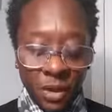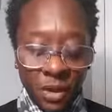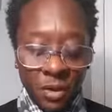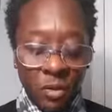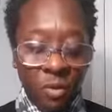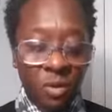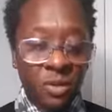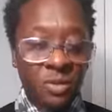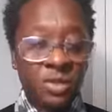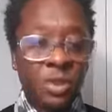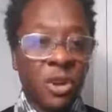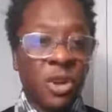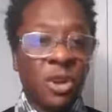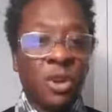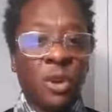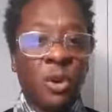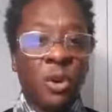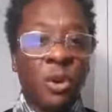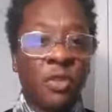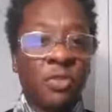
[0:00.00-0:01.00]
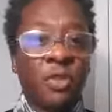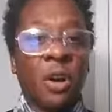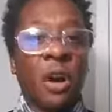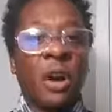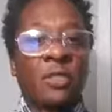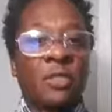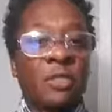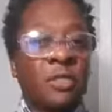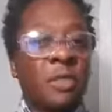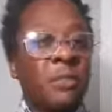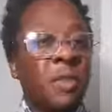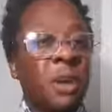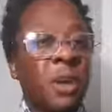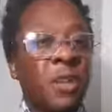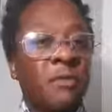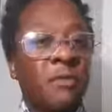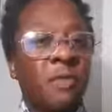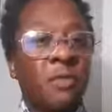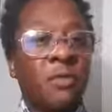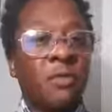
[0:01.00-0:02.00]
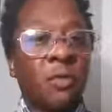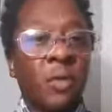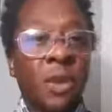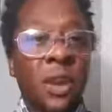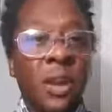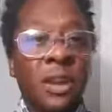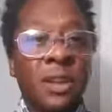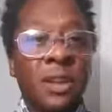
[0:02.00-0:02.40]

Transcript: or share your thoughts to me for free